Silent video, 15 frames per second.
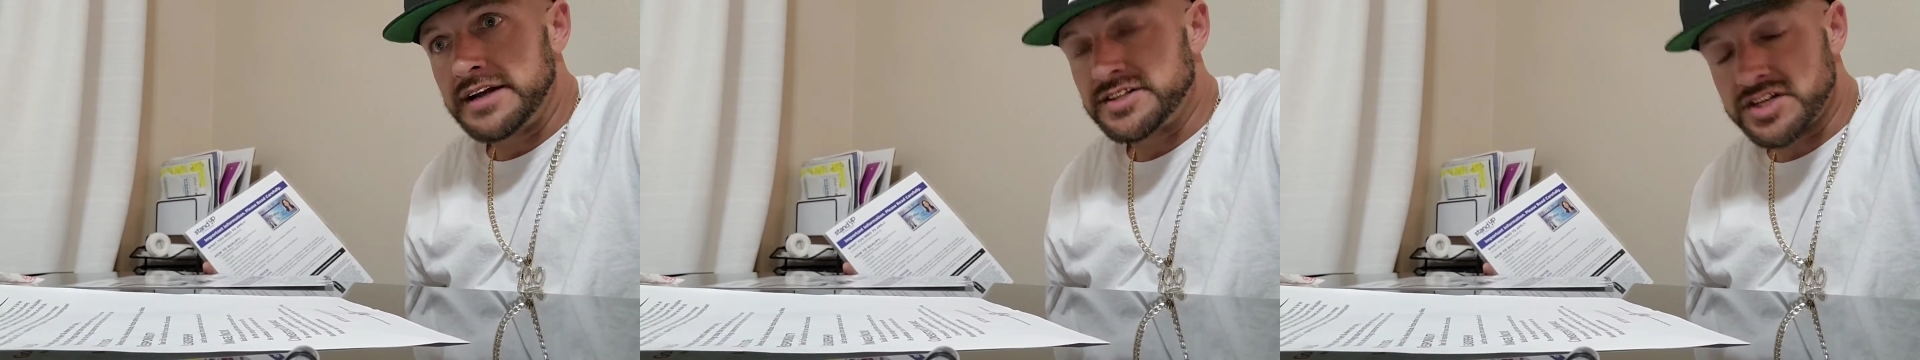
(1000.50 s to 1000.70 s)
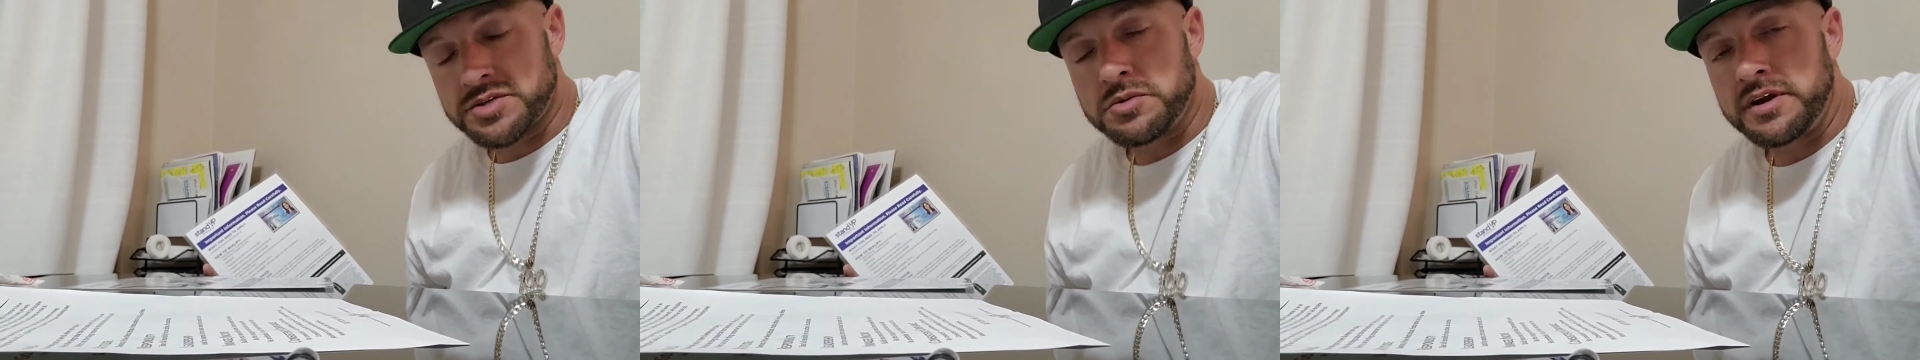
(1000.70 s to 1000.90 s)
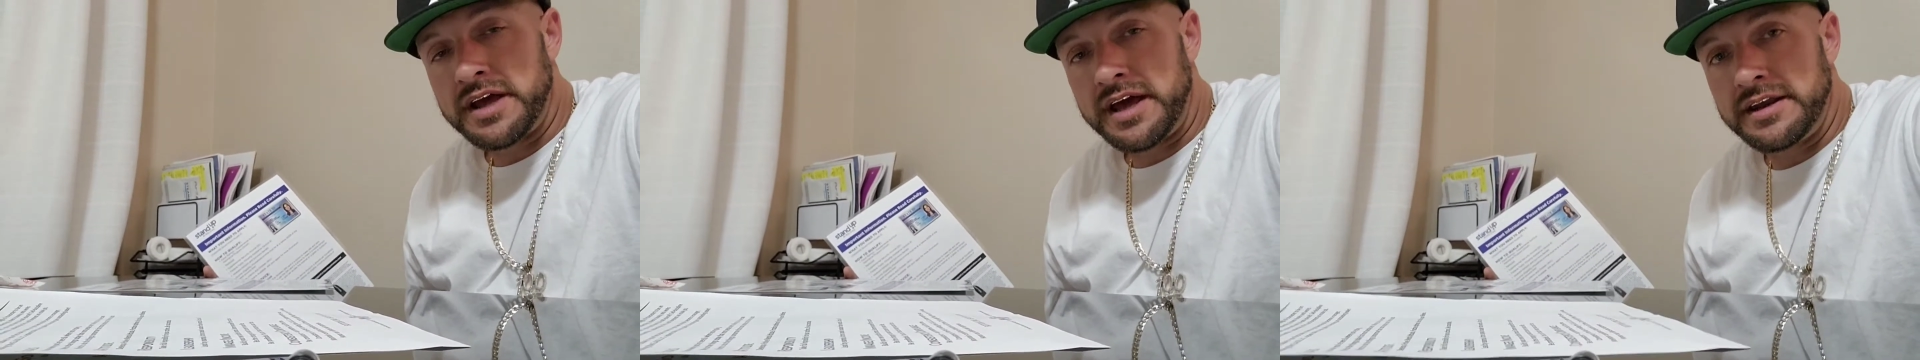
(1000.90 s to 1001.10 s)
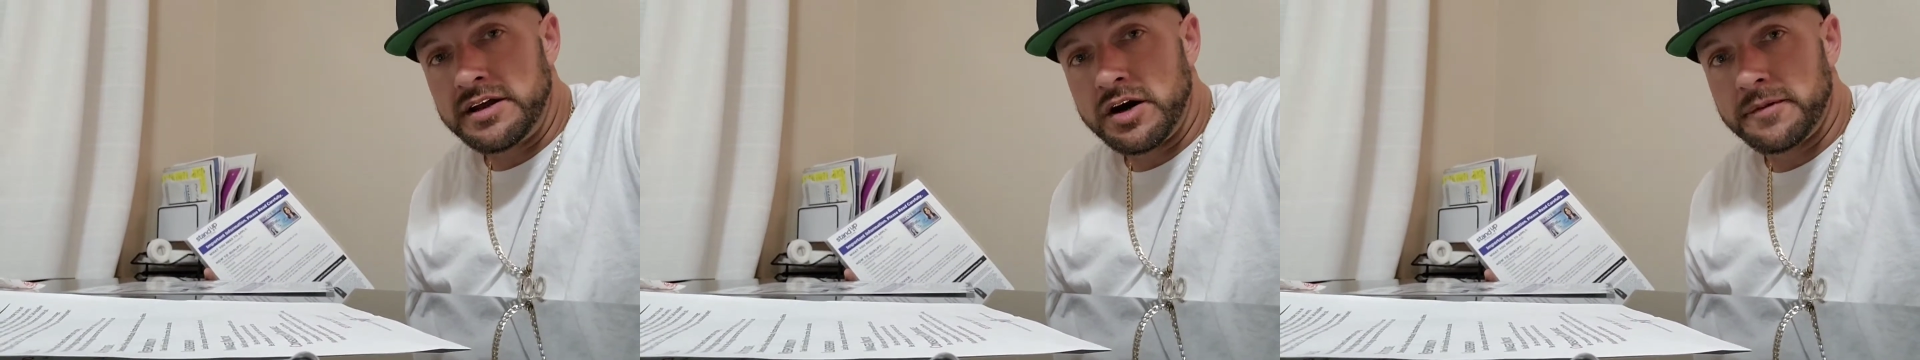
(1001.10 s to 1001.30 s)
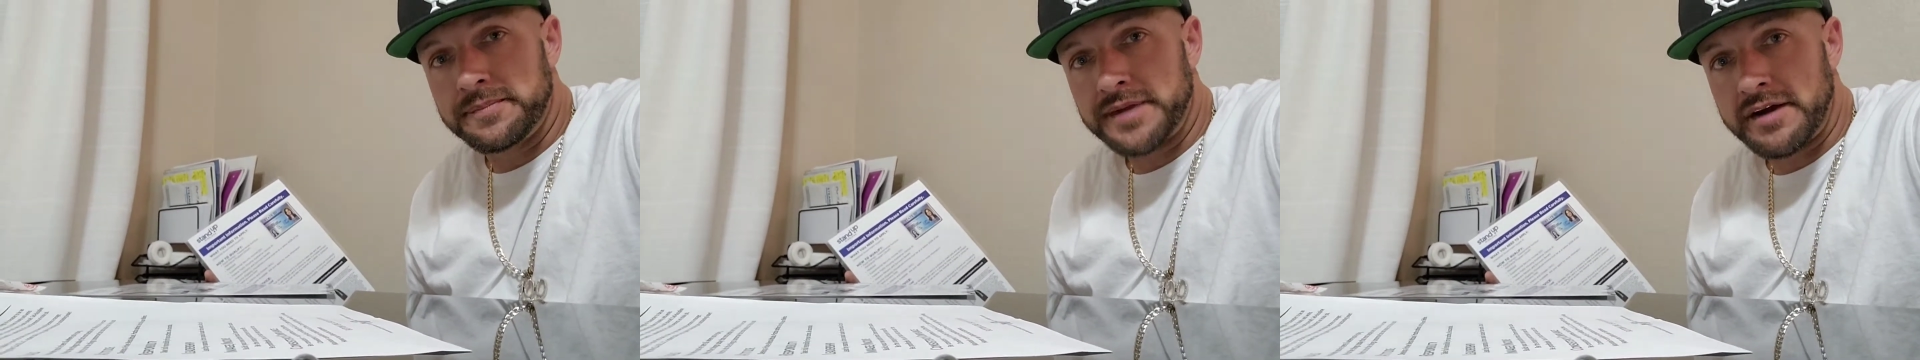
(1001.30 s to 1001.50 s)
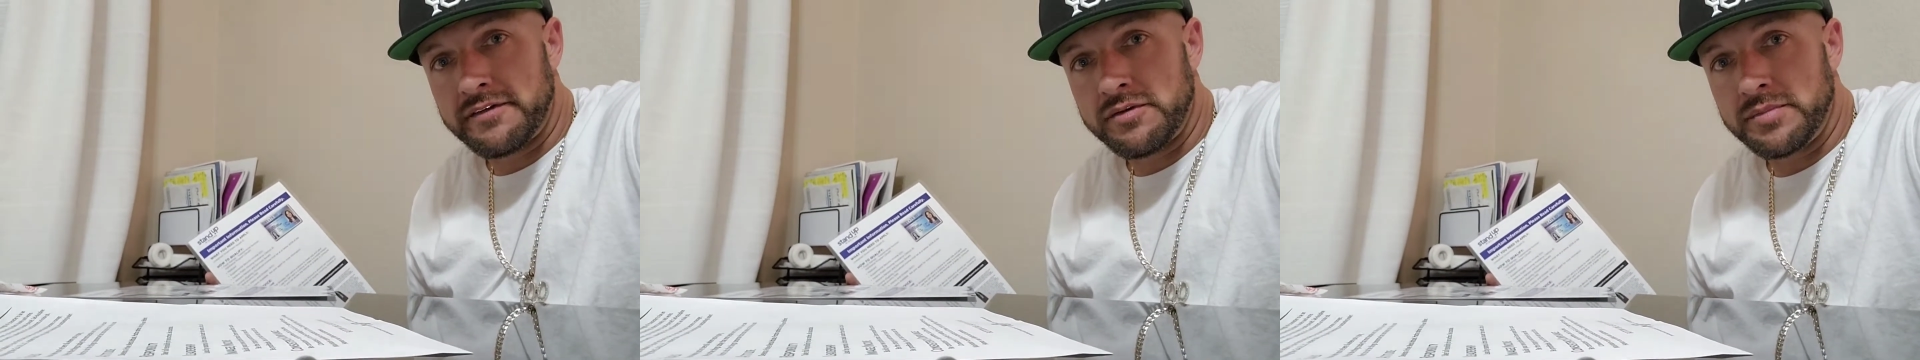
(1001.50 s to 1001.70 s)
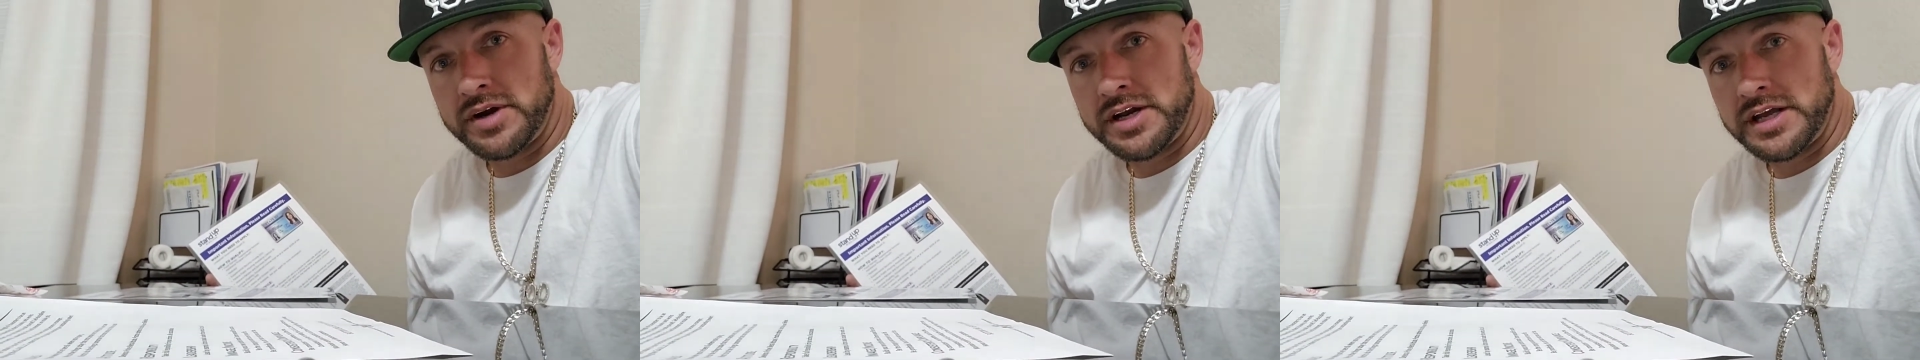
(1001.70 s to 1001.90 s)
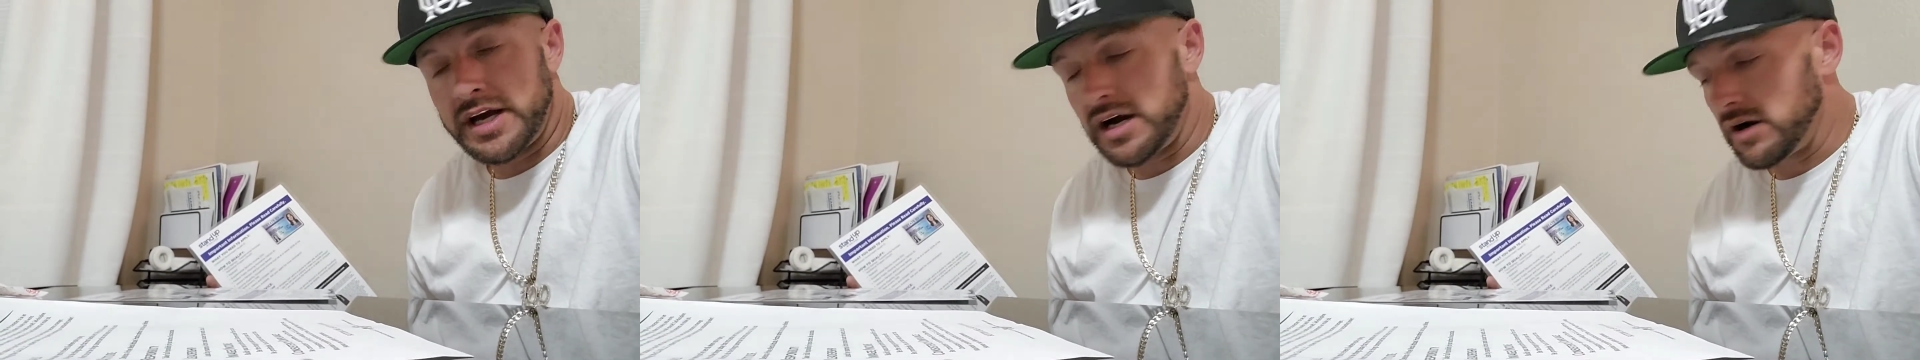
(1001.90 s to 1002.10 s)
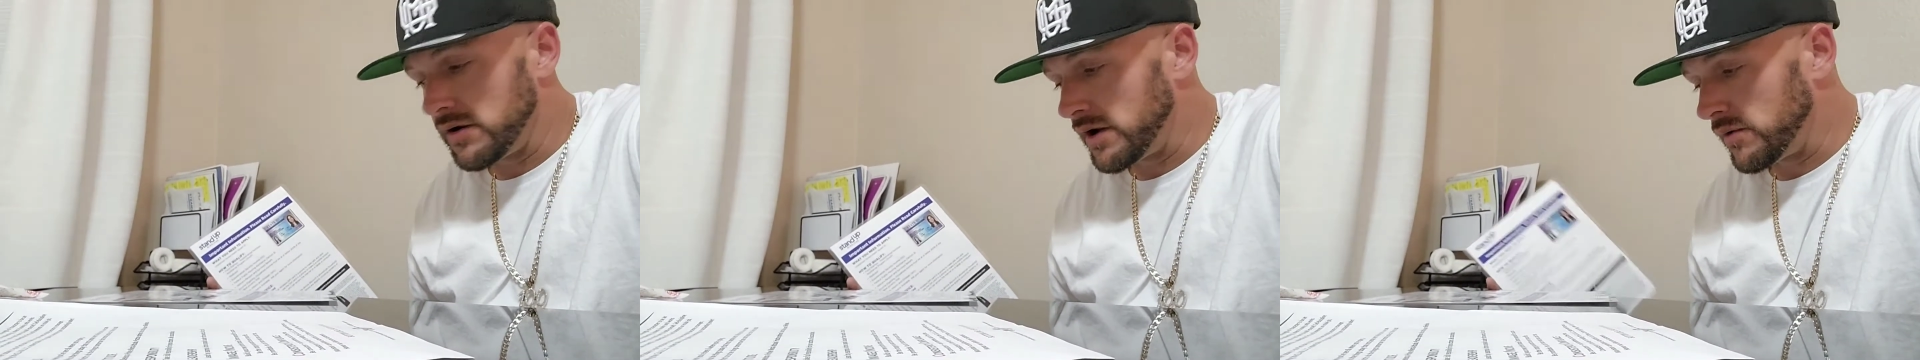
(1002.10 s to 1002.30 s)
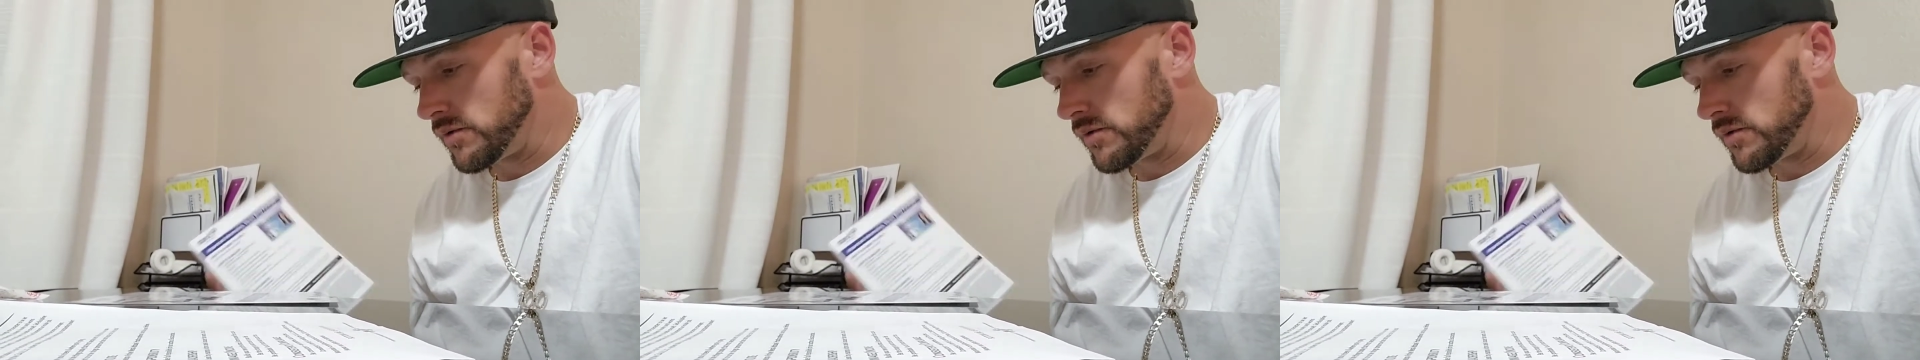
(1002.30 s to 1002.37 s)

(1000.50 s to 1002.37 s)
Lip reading: just went ahead and helped everybody out.